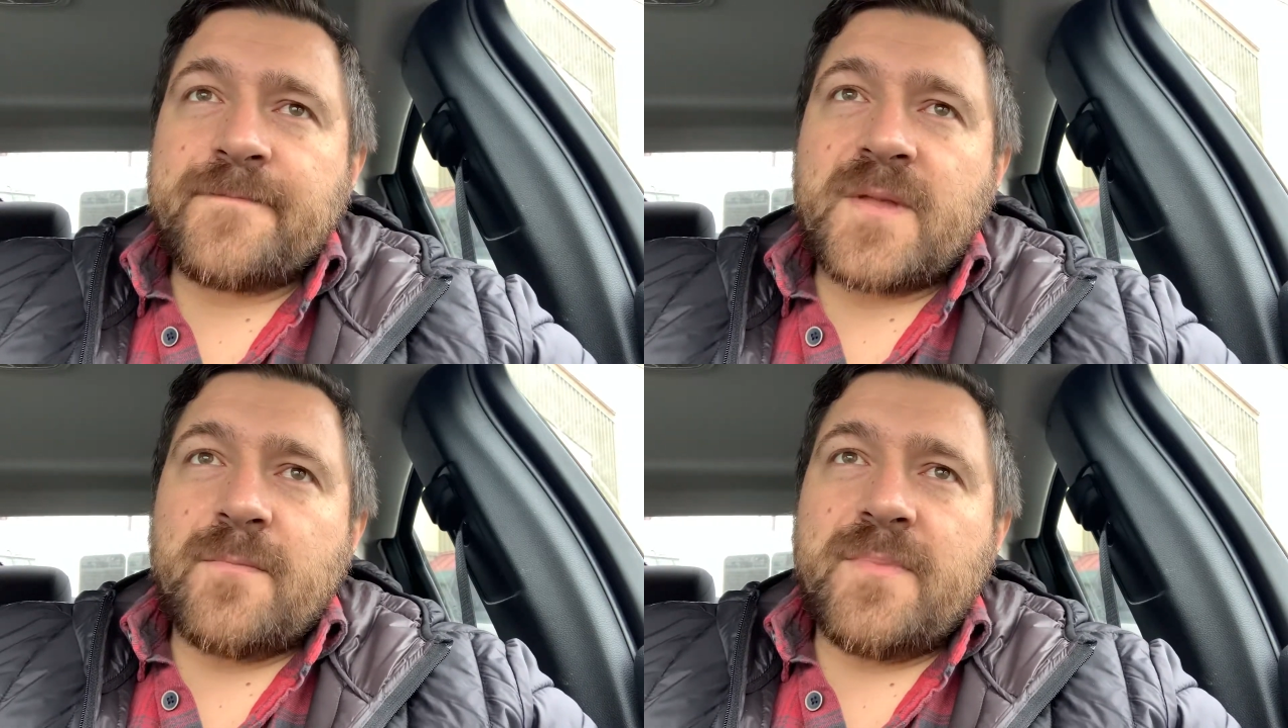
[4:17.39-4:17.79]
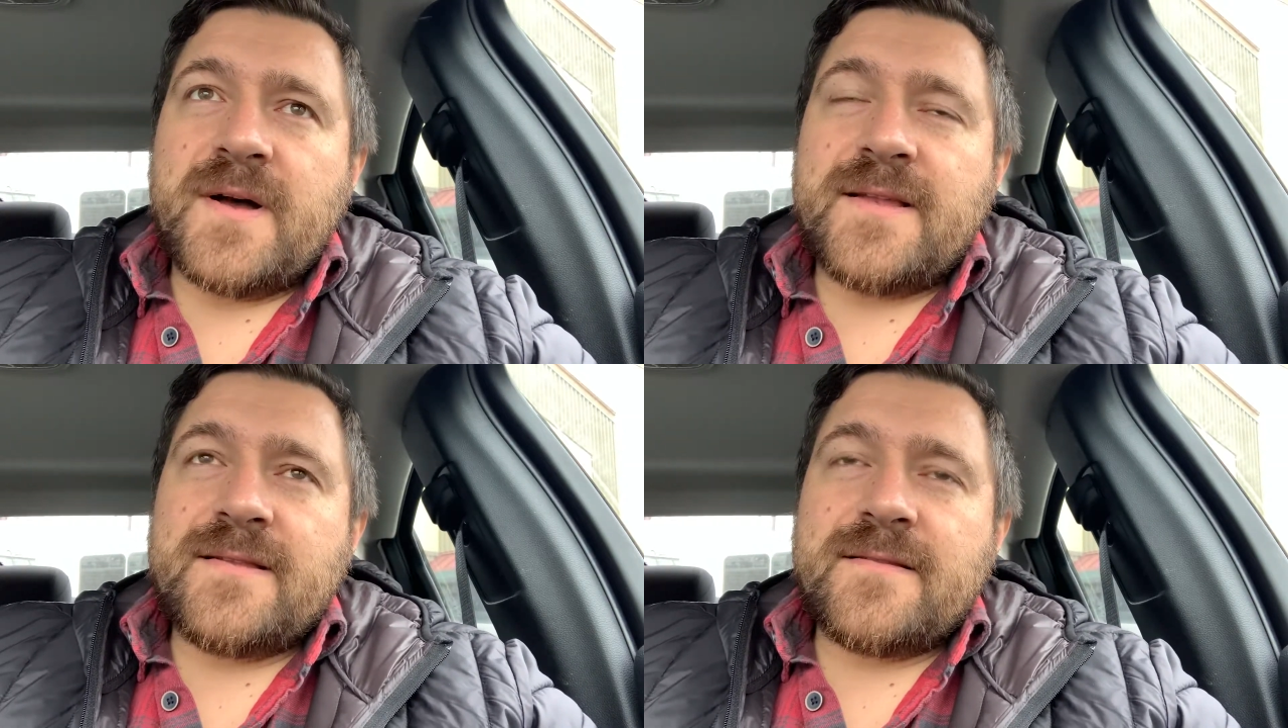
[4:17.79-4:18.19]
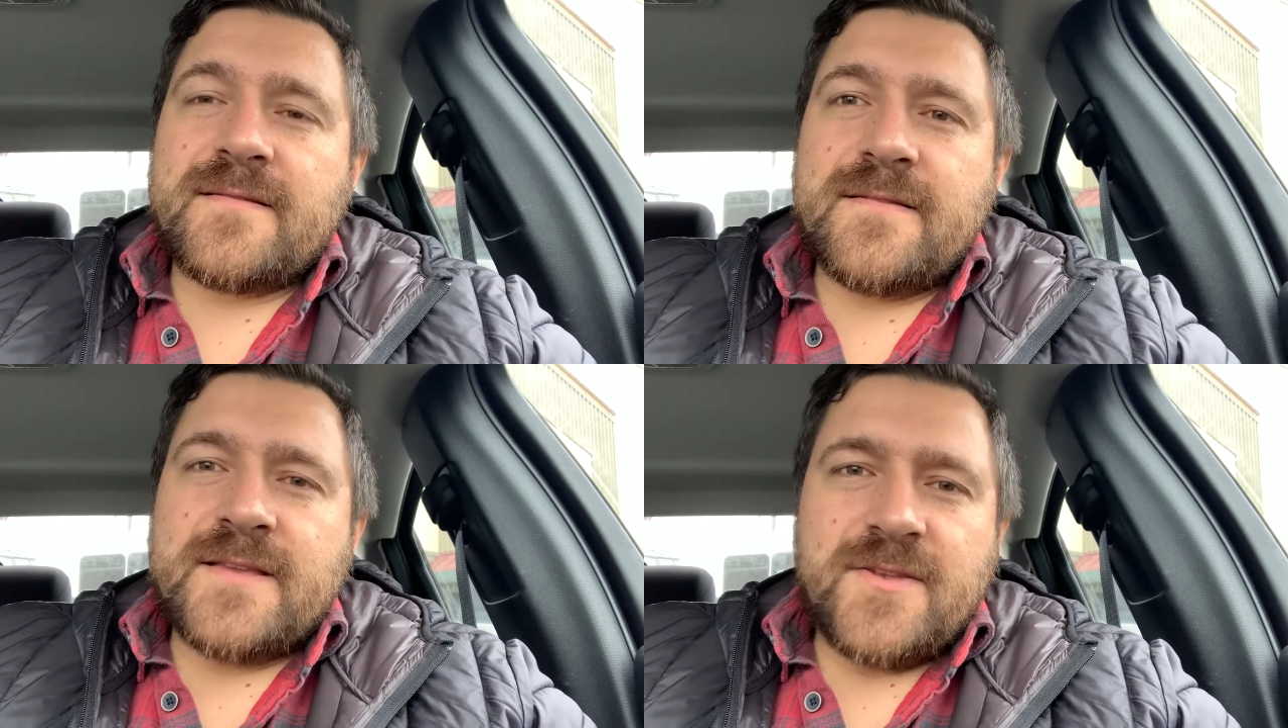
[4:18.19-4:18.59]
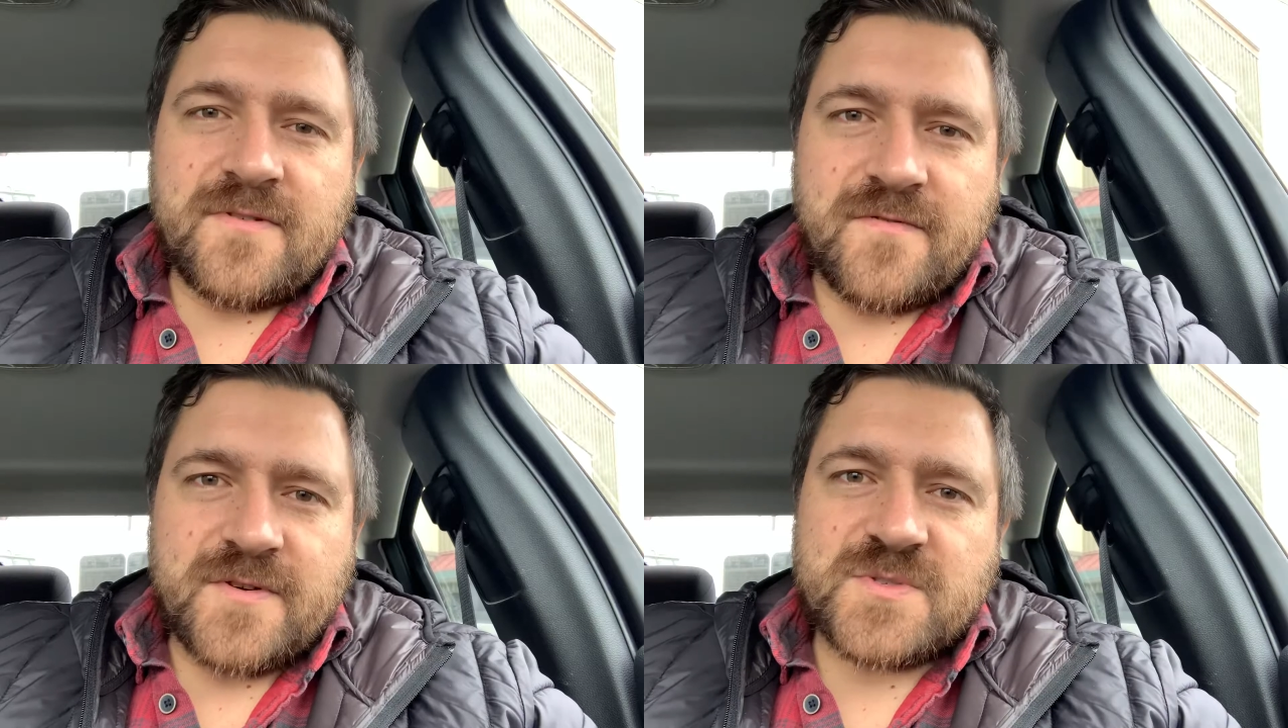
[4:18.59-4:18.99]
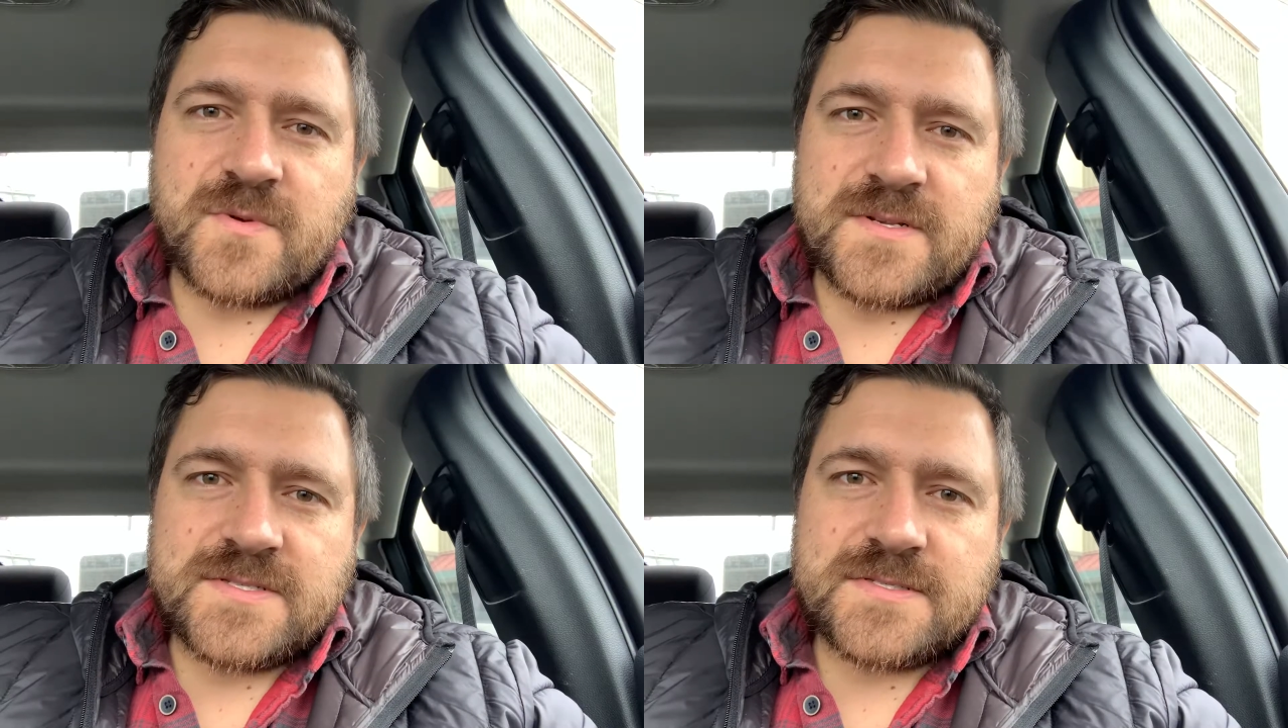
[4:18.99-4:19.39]
but the universe
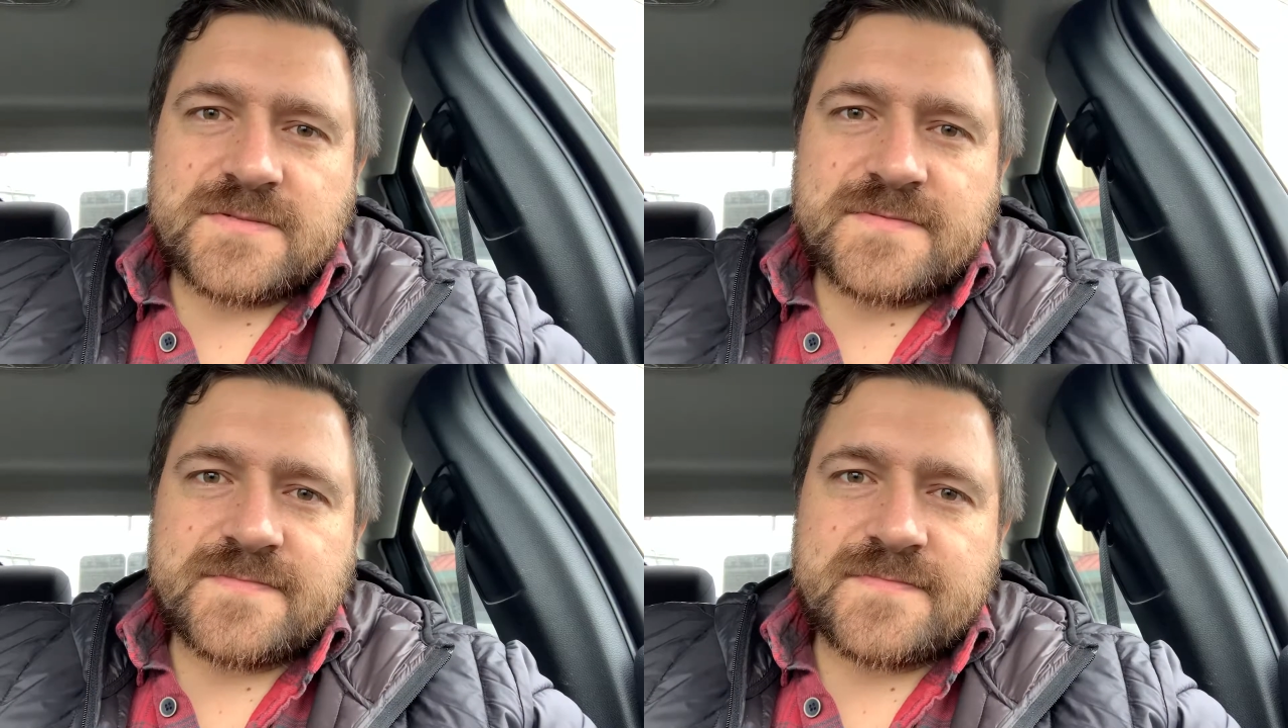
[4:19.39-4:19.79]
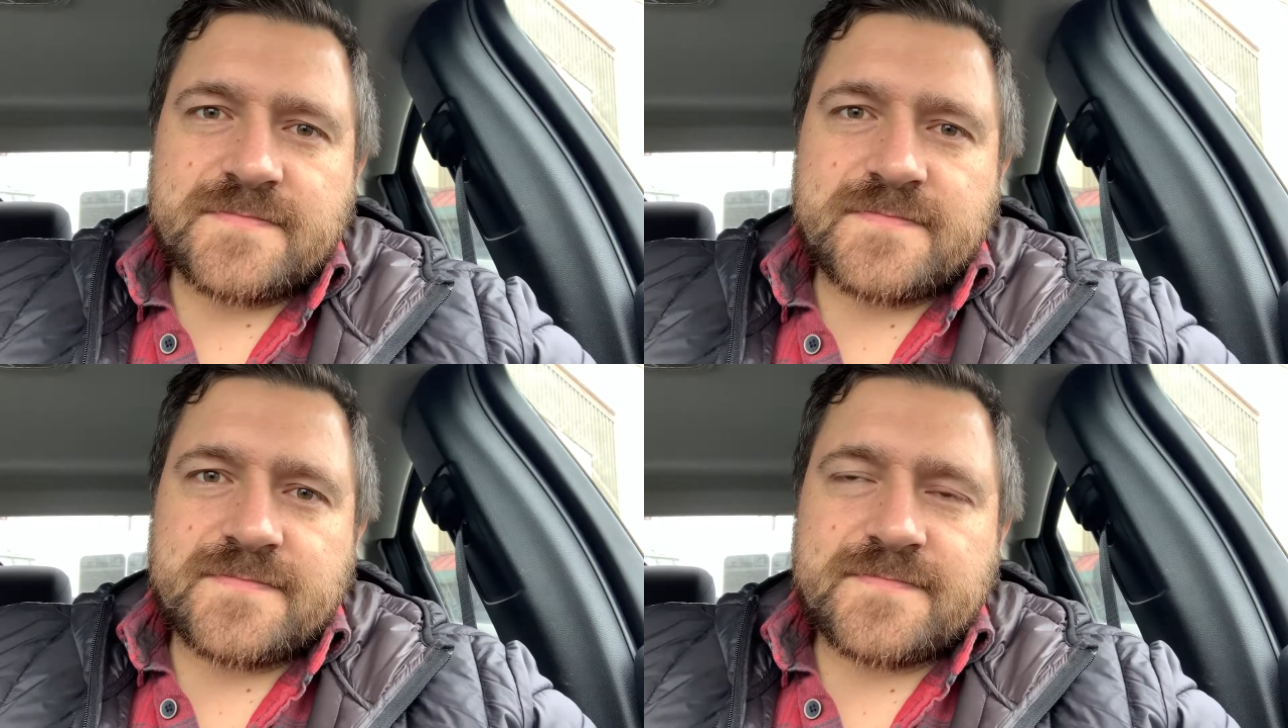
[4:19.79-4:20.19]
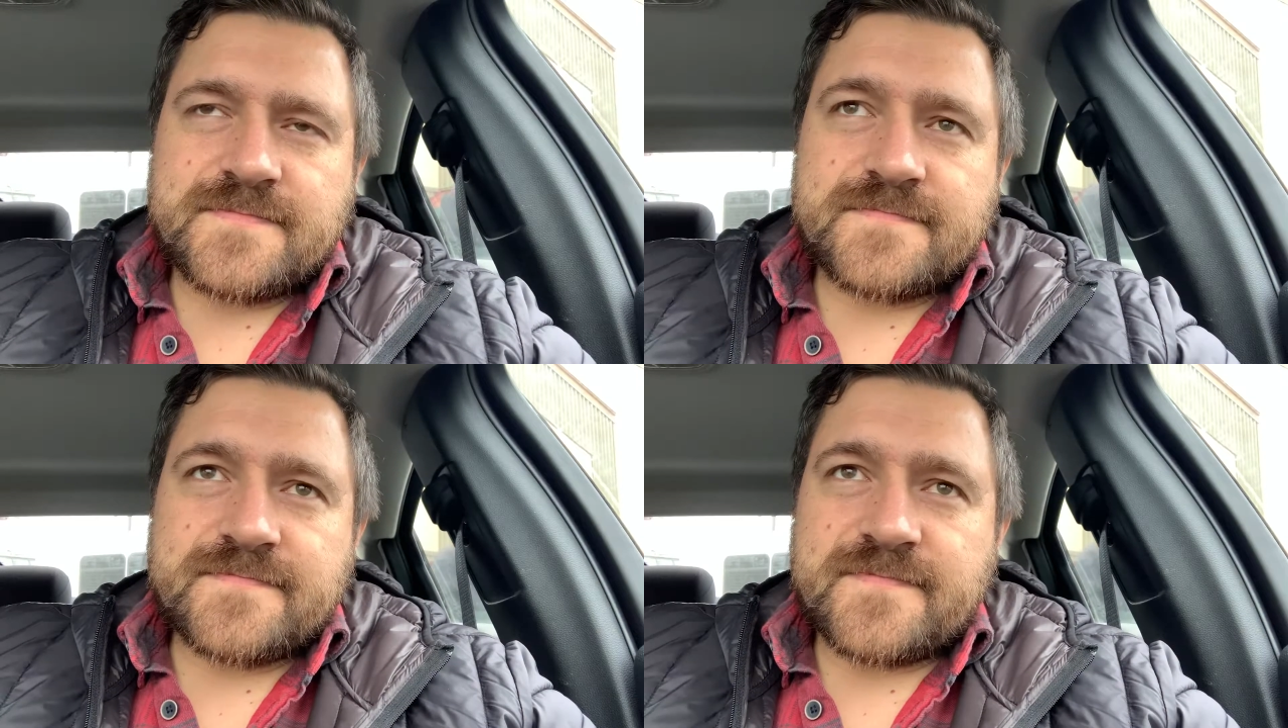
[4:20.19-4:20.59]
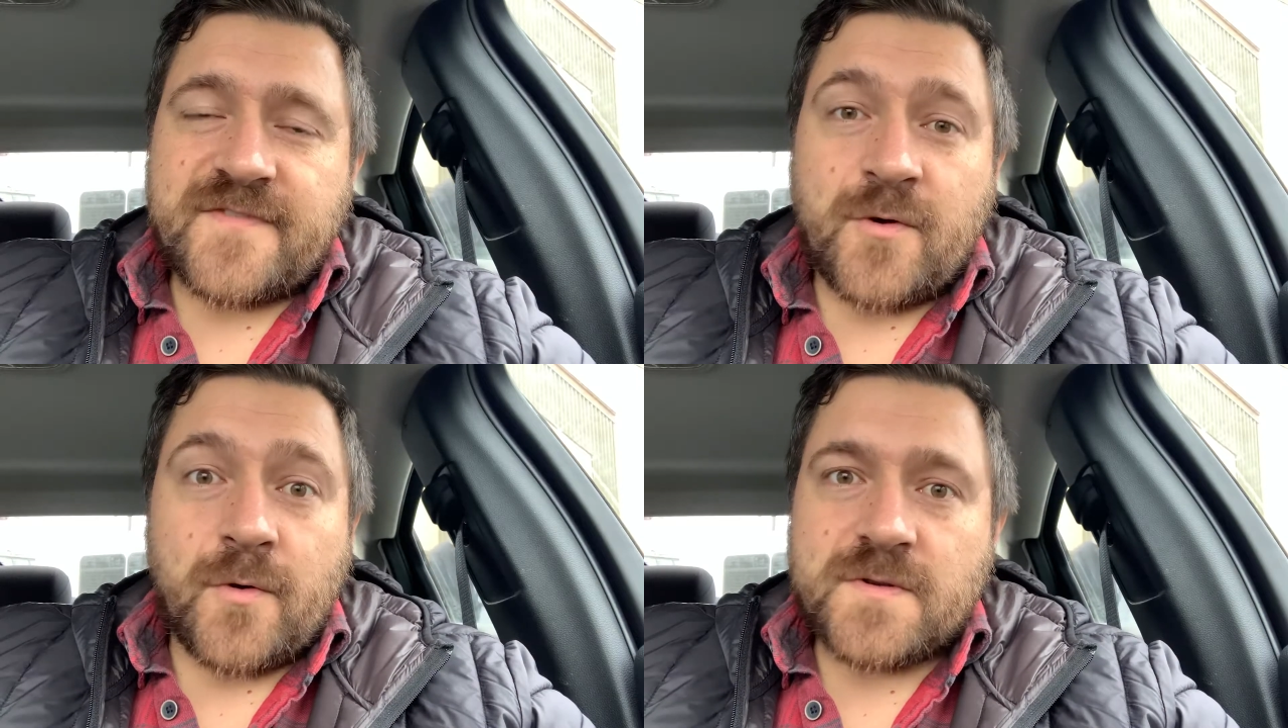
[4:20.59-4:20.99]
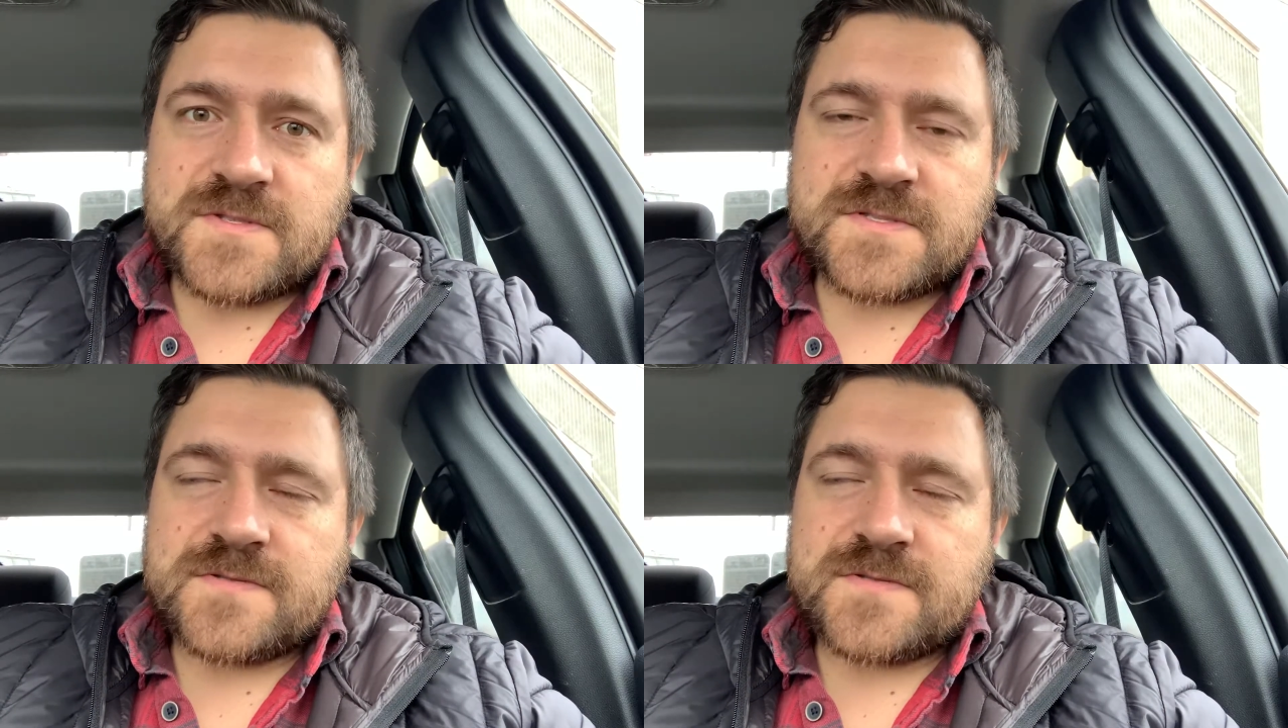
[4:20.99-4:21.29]
was, of course.